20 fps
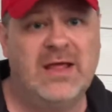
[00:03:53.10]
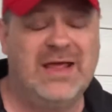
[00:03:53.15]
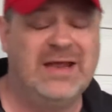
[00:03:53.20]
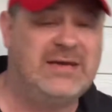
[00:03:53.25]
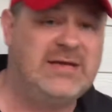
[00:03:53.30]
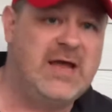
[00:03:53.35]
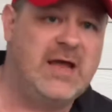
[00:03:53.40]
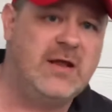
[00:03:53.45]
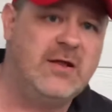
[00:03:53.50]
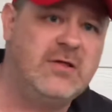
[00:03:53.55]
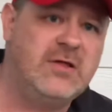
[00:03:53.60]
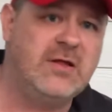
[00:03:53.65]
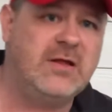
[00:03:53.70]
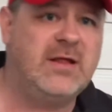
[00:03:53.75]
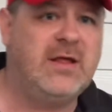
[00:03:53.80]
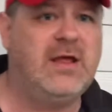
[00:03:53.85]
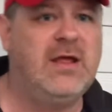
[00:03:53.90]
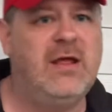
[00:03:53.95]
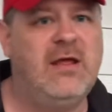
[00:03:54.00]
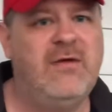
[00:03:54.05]

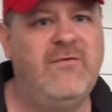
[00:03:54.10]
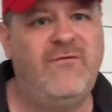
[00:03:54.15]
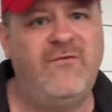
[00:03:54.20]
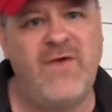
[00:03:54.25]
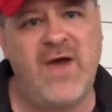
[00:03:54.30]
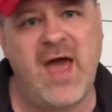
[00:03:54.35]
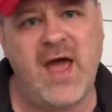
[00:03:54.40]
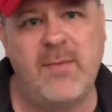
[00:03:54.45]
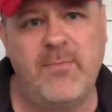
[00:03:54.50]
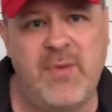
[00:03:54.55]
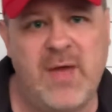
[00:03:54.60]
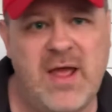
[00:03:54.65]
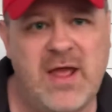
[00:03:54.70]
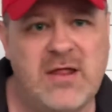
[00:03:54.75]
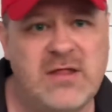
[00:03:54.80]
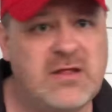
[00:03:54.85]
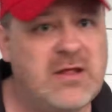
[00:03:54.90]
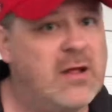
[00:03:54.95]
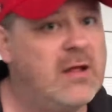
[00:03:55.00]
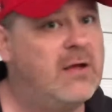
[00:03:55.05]
intelligently,
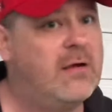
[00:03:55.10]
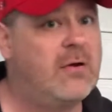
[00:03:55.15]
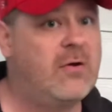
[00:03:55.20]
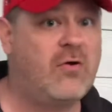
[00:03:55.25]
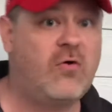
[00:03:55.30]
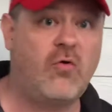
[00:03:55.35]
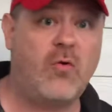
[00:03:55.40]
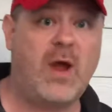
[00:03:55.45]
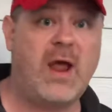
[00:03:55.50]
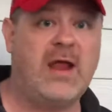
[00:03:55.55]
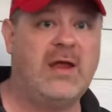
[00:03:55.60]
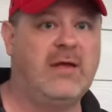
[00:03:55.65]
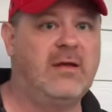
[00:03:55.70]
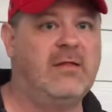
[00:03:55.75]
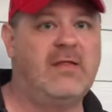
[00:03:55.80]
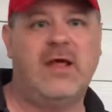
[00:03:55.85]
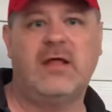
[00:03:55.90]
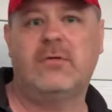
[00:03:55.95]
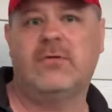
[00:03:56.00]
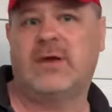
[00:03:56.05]
fact-based, great.
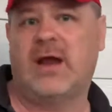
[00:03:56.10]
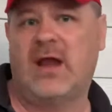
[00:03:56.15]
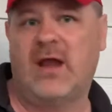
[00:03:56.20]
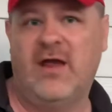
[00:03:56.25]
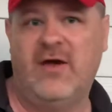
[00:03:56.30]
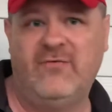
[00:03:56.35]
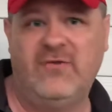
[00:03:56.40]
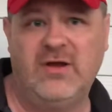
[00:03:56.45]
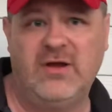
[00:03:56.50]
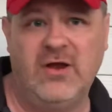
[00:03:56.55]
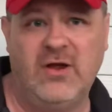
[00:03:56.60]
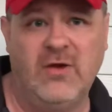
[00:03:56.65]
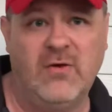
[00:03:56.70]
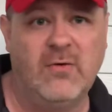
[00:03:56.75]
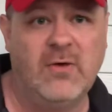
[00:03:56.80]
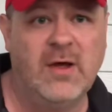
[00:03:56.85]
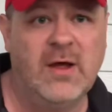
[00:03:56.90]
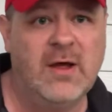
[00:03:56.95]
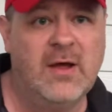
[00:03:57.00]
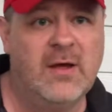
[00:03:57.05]
That's what I love to
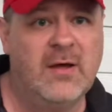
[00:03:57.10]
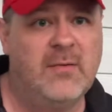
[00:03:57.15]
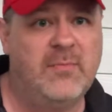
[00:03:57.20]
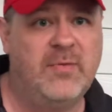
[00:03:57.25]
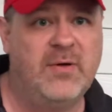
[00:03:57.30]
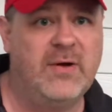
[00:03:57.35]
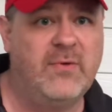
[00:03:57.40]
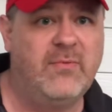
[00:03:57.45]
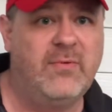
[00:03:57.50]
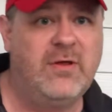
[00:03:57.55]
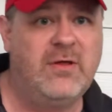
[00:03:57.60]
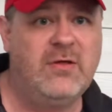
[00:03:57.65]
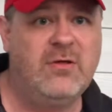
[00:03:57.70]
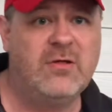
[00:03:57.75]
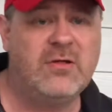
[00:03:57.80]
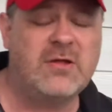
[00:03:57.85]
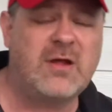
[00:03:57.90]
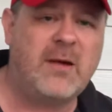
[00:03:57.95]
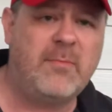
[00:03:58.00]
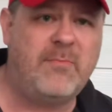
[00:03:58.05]
do. But when you
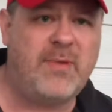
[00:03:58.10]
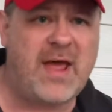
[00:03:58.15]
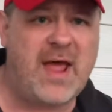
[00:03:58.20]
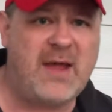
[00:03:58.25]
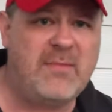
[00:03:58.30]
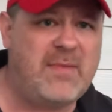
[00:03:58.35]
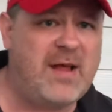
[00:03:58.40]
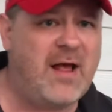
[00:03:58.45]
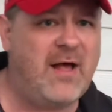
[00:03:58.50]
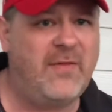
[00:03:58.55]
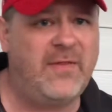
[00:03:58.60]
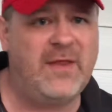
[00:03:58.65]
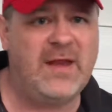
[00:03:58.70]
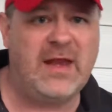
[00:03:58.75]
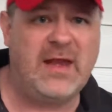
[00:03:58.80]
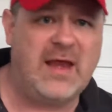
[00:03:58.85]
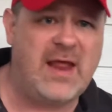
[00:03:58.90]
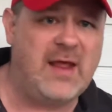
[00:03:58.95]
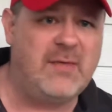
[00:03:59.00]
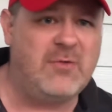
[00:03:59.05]
just start bad-mouthing
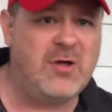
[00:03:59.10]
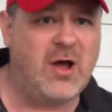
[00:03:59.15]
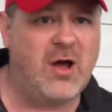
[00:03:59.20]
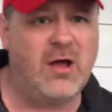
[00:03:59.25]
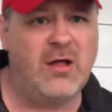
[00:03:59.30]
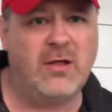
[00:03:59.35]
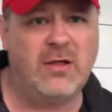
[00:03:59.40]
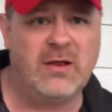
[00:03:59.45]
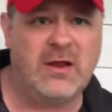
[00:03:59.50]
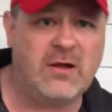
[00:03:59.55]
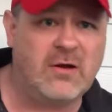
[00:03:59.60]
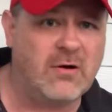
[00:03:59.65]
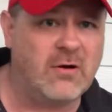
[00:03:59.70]
and name-calling and